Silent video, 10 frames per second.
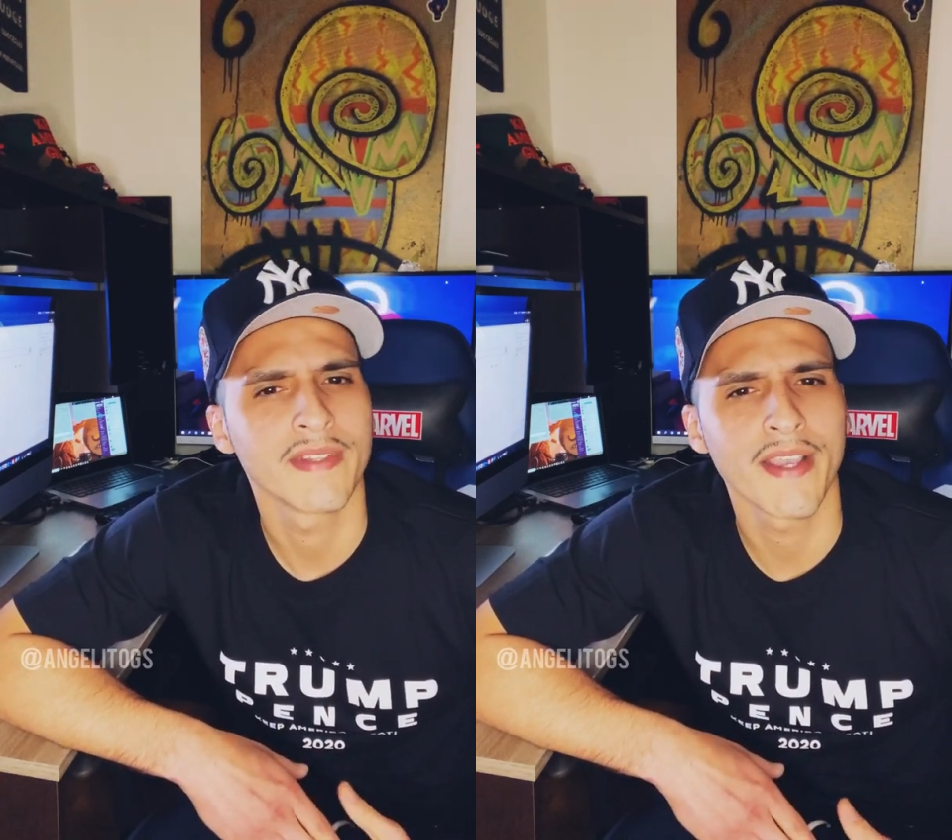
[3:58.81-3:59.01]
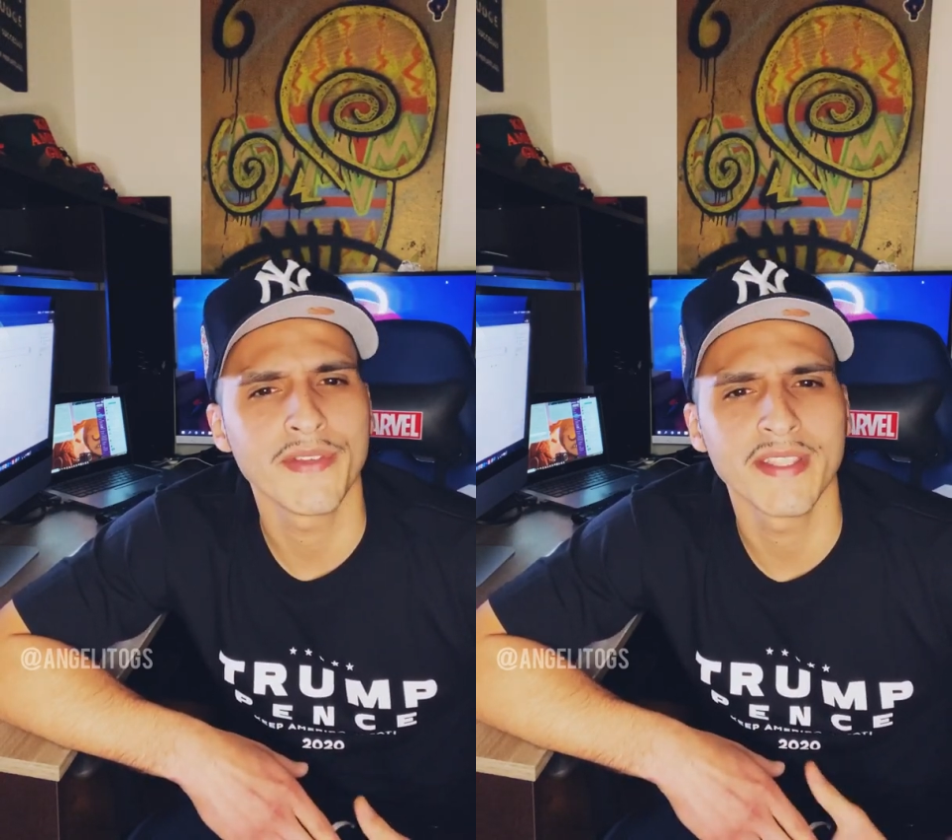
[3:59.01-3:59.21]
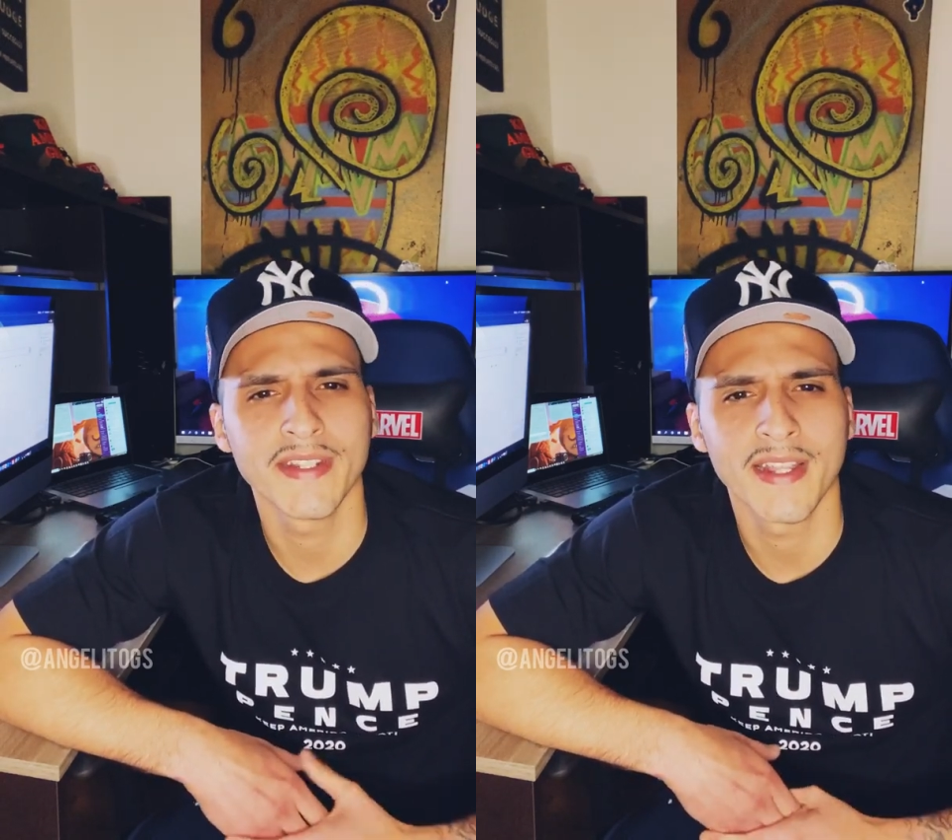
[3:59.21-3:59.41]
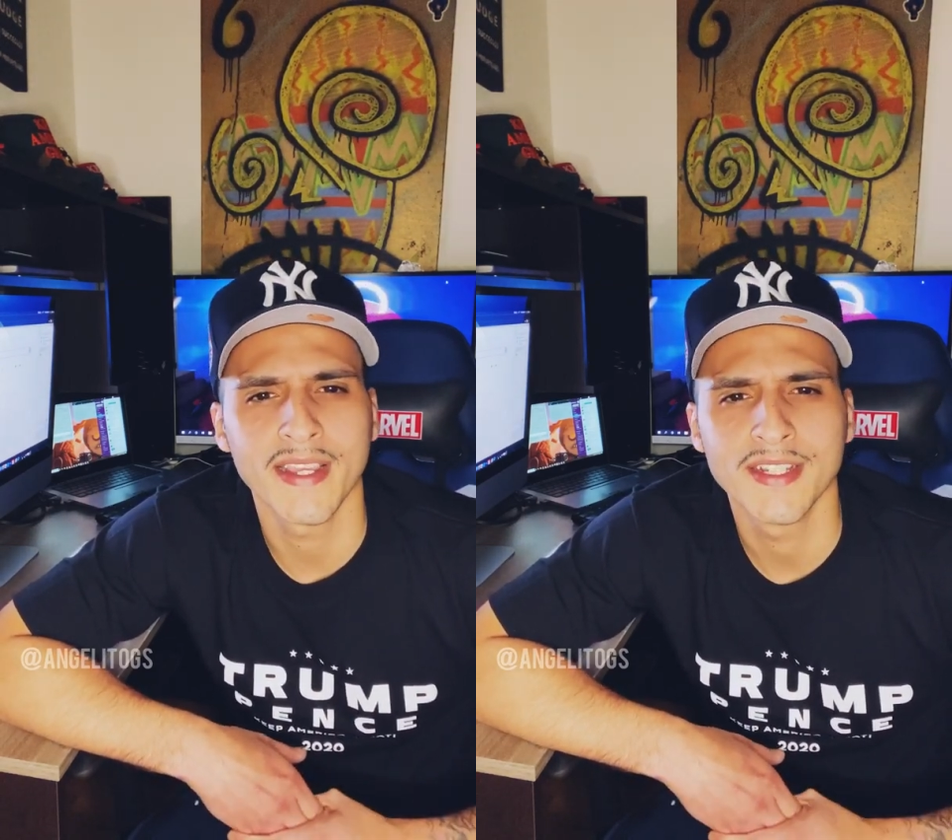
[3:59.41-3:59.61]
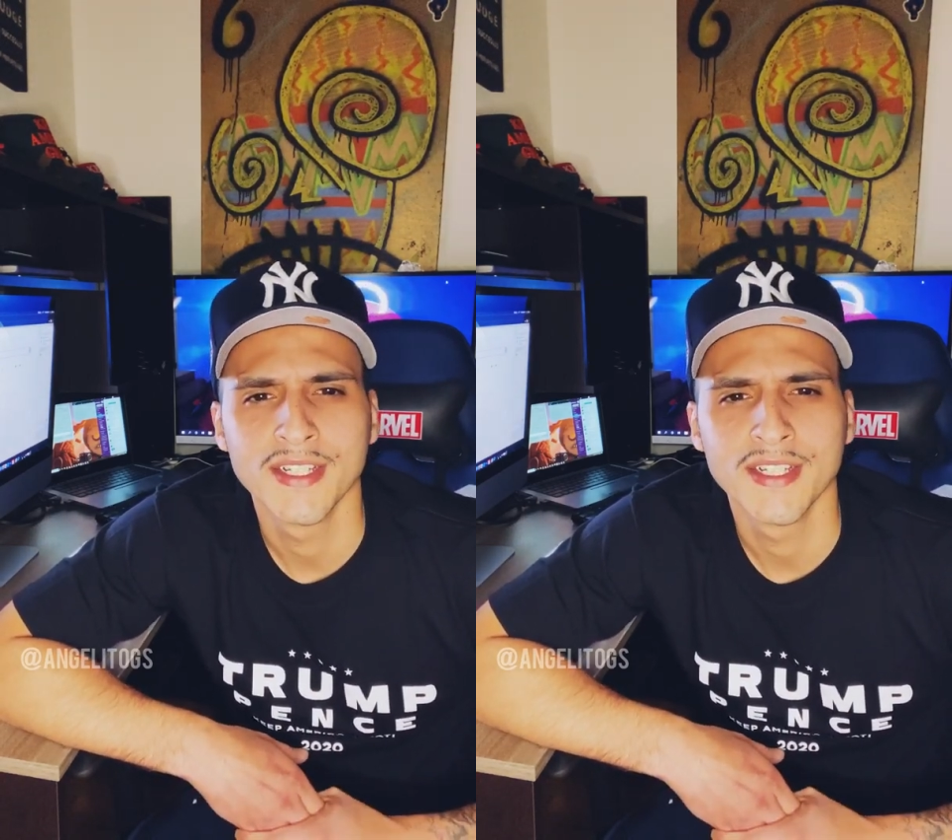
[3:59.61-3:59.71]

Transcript: everything that